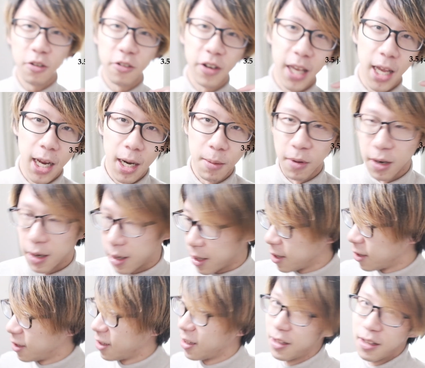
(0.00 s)
your camera,
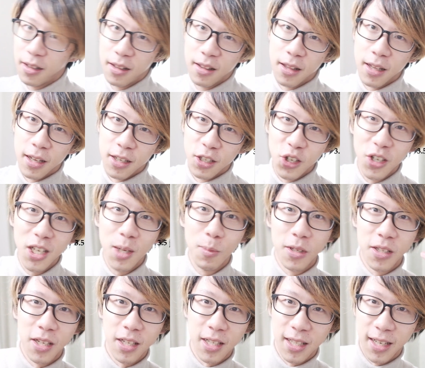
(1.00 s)
the
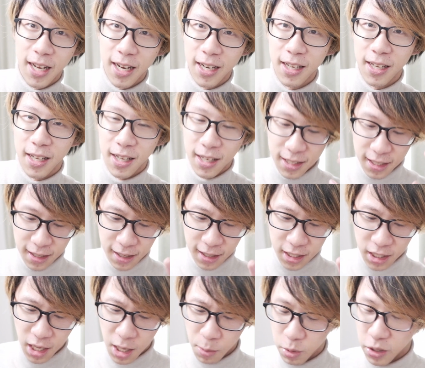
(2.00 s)
GW690 is an
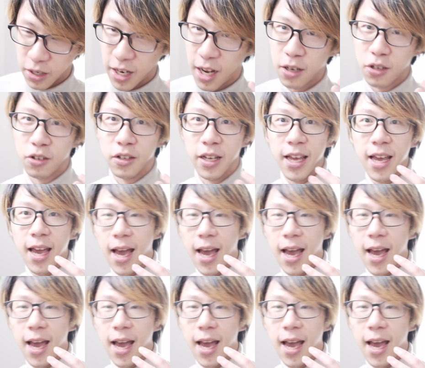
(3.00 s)
exception actually. It